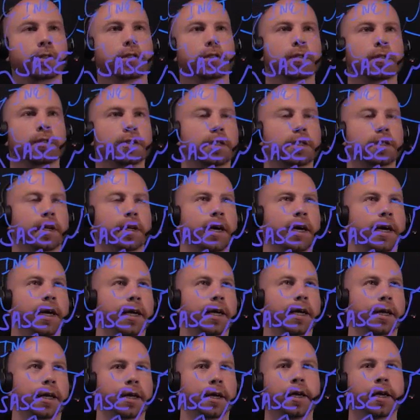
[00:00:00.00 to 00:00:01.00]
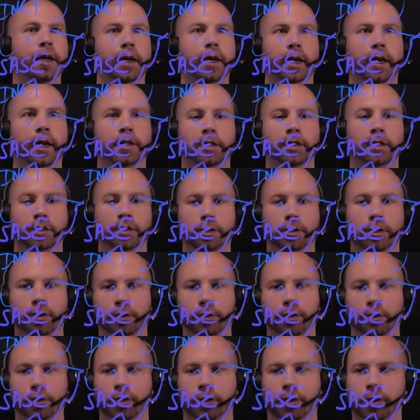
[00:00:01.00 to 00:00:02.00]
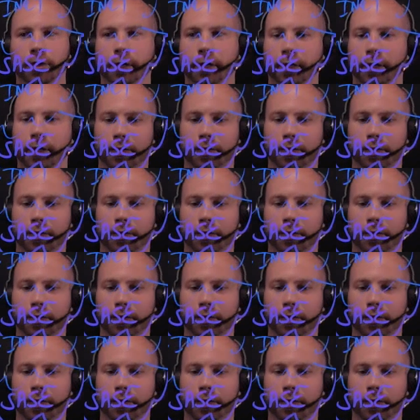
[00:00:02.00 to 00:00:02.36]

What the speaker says: denied access to those data center